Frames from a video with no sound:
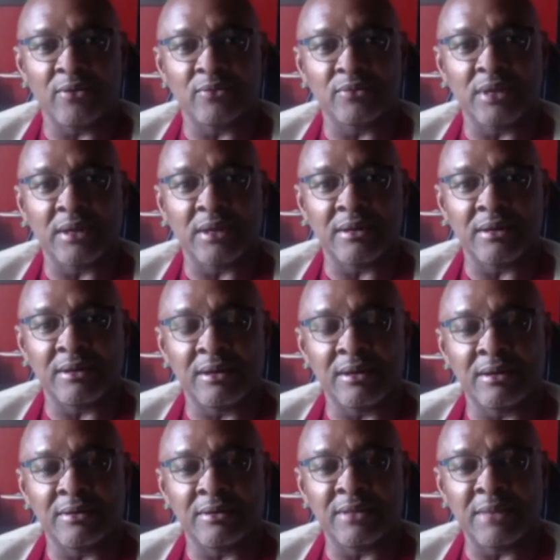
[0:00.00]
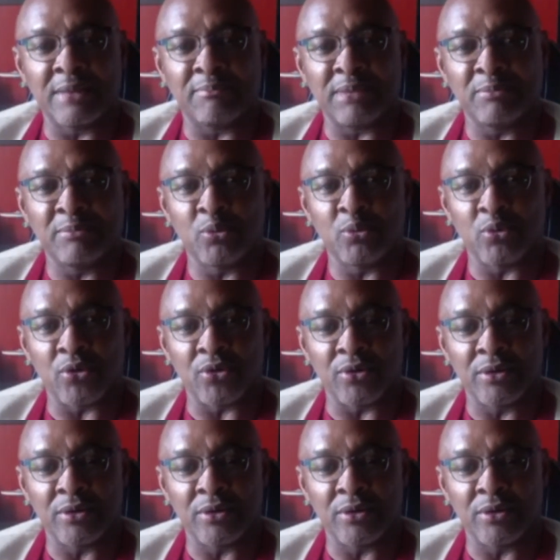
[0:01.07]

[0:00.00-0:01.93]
that people were